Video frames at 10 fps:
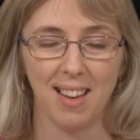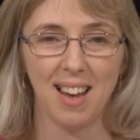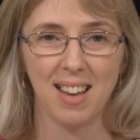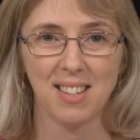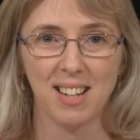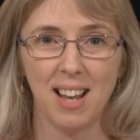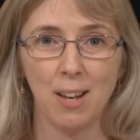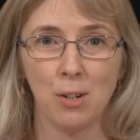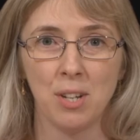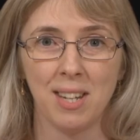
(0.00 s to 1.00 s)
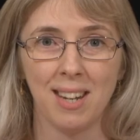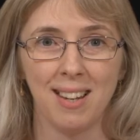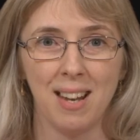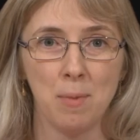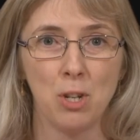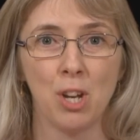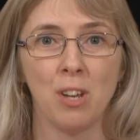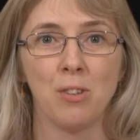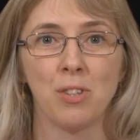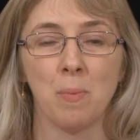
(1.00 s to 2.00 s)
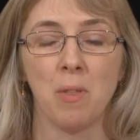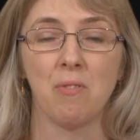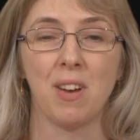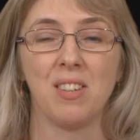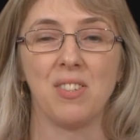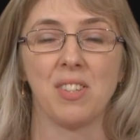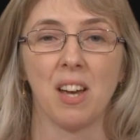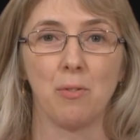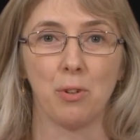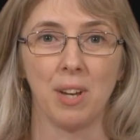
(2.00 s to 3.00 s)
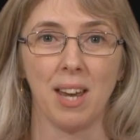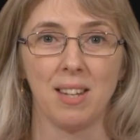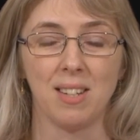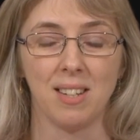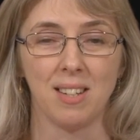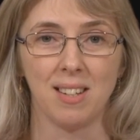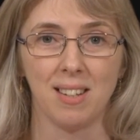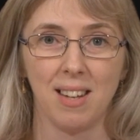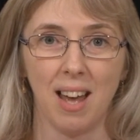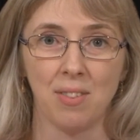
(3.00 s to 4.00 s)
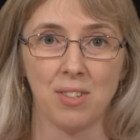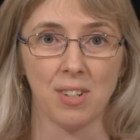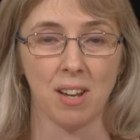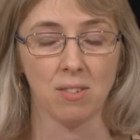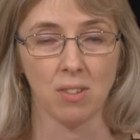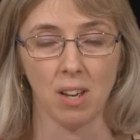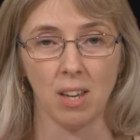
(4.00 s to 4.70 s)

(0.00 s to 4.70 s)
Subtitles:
Hi, it's Claire Lloyd here. Let me show you some of the faces I've created and the styles that I